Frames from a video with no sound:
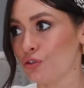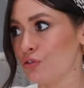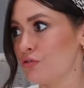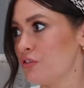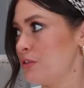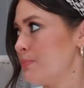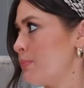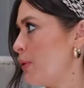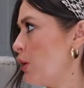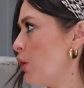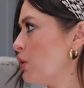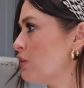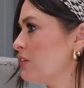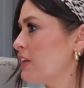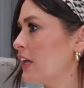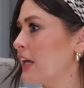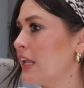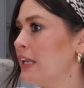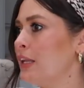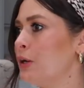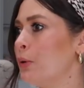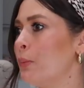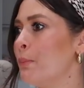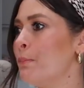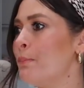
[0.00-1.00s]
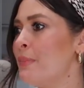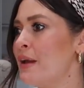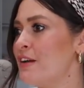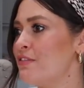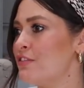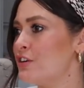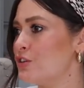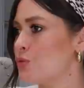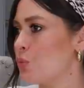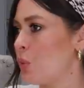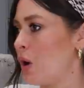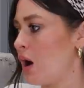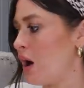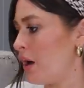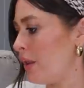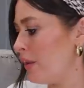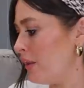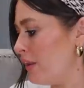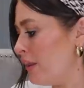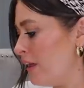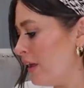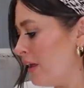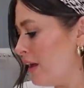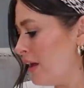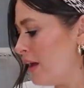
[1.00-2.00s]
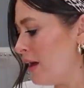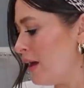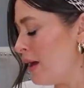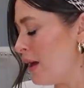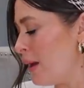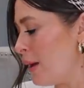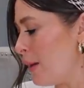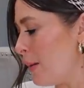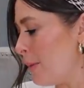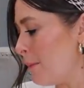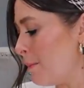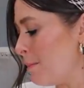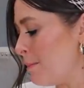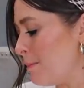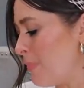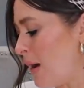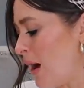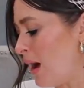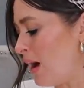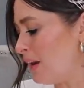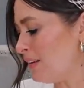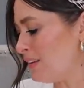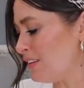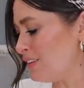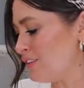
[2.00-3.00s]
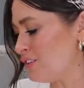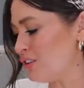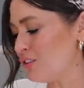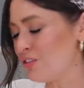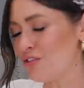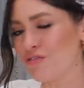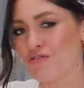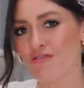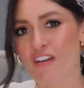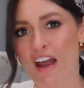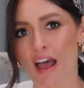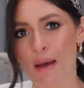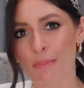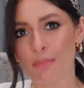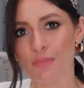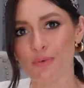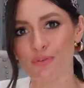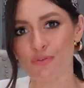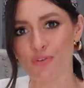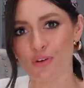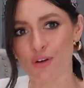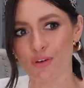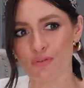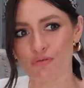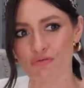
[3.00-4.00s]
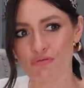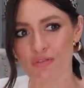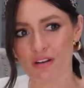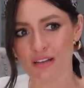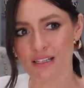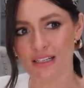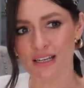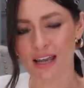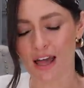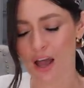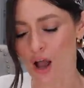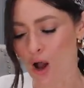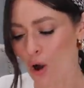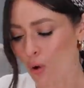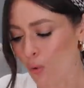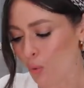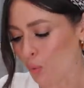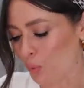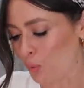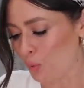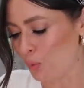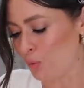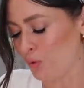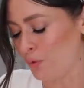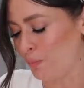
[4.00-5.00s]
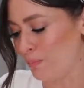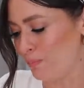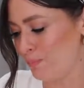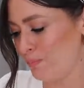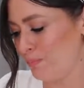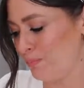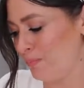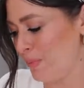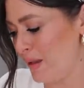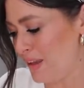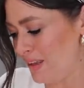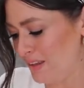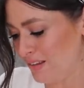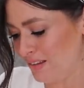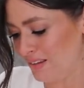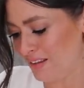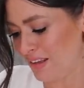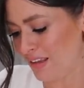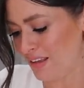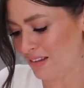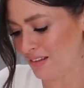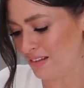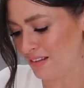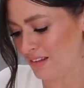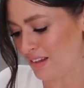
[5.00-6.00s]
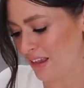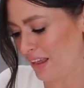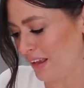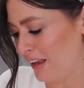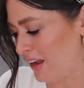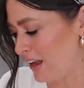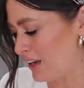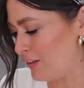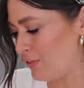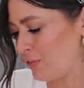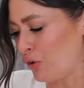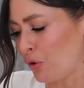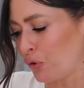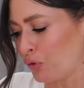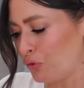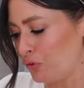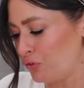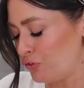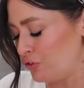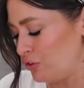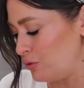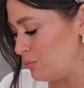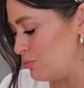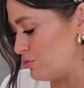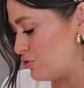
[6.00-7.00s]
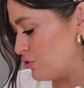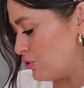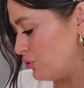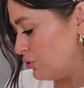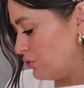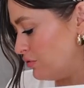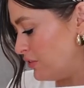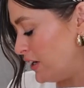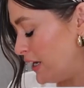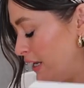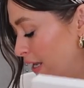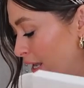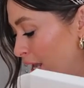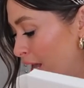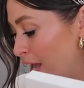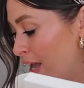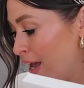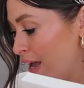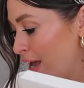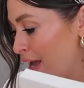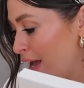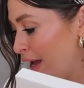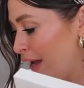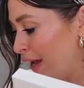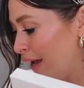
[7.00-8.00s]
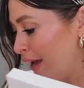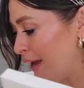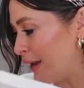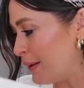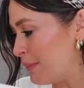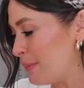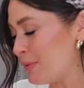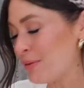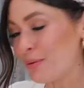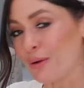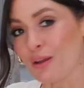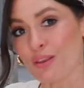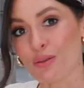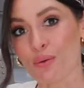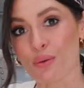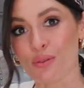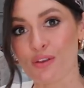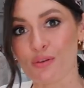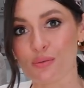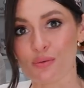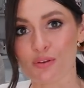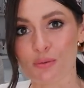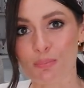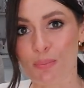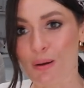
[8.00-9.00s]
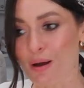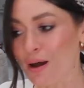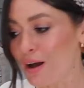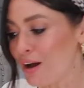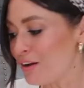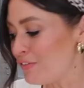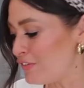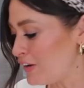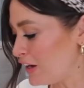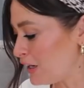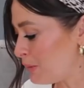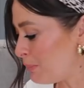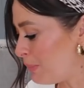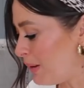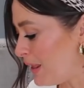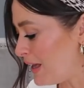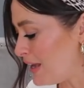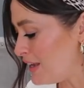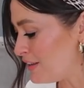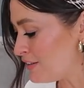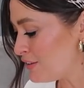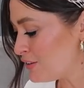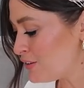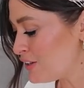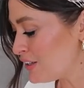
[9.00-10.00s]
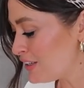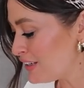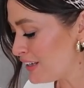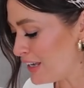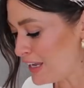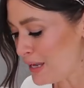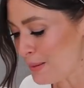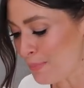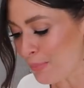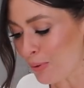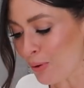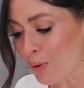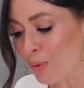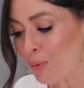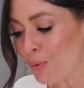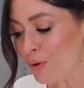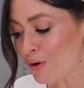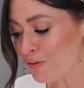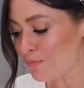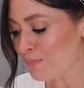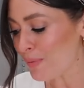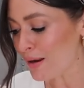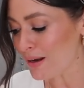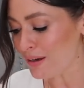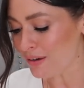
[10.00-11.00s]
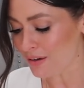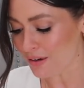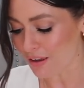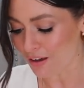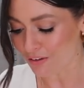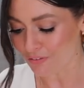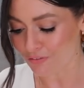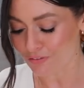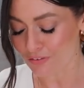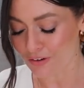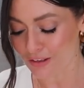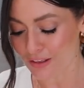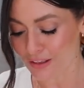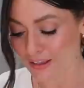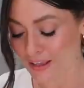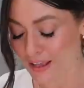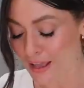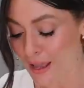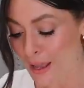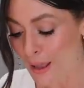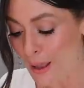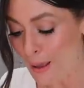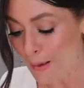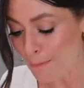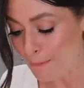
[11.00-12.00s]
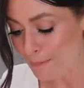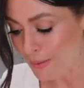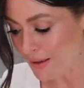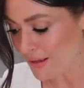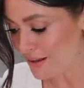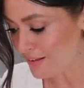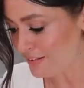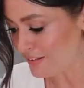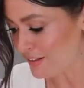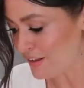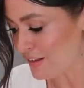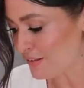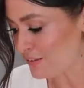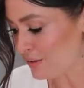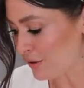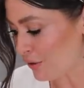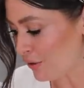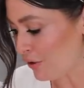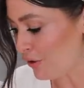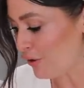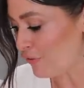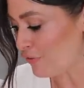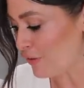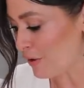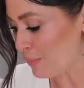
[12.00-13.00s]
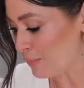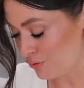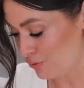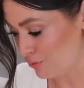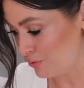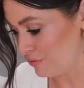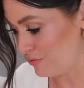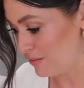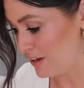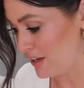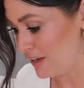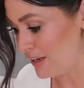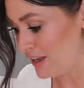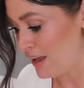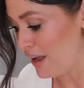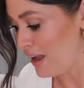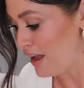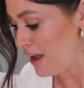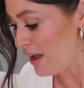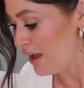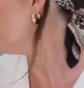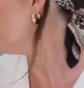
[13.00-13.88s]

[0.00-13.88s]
jewellery box, like a little mirrored one, but it's just crammed full of really like old pieces, like kind of costume jewellery. So I thought this was a perfect place to keep all of my lovely pieces of jewellery.